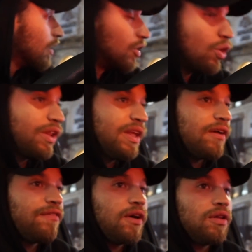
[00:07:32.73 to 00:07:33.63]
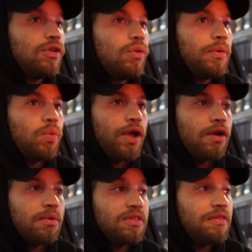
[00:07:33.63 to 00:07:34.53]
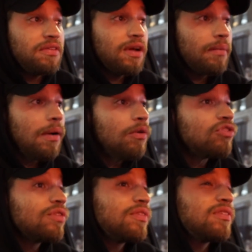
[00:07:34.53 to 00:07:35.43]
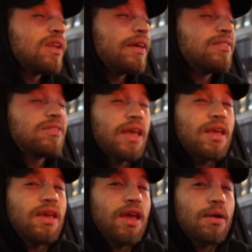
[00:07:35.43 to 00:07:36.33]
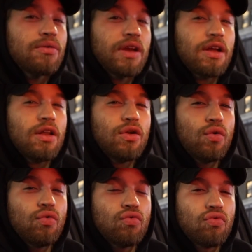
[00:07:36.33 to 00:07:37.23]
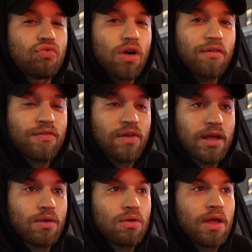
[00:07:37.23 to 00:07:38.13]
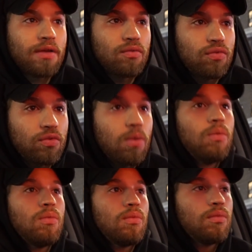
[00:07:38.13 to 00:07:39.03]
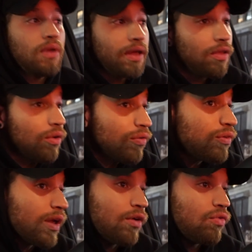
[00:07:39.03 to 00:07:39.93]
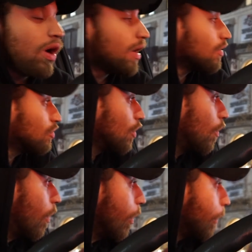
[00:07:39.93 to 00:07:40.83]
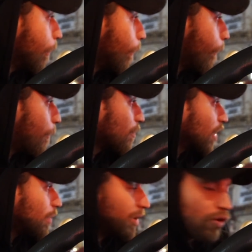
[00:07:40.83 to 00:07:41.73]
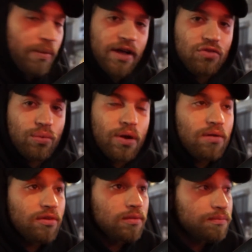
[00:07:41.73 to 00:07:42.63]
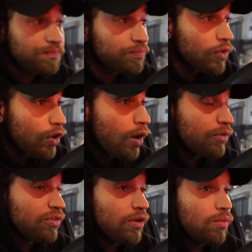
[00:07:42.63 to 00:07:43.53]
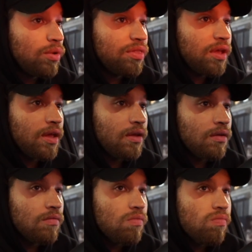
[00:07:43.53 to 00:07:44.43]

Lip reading: The only thing I found a little bit weird was every time I was shifting to like second gear, it was like a little rough, like it was like vroom, like, you know, you feel like a rock. So I didn't pay no mind to whatever. Car was good. Within,